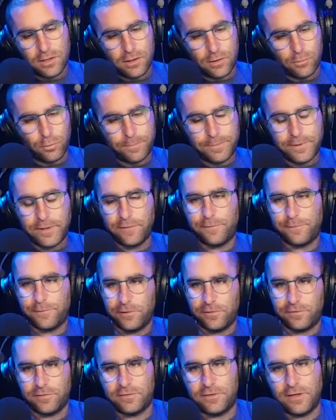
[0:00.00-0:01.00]
uh, would be the
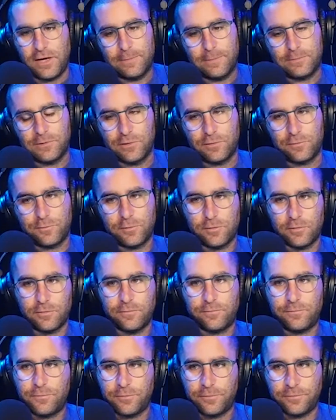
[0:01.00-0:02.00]
first adopters for
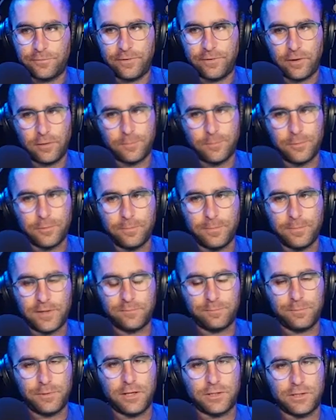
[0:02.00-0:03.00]
for a variable
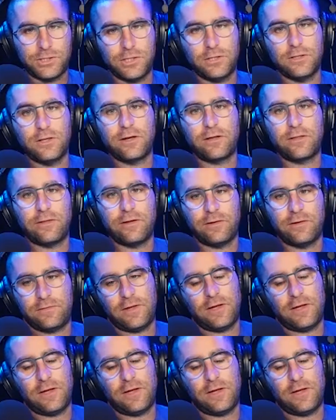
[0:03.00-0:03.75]
based blockchain like this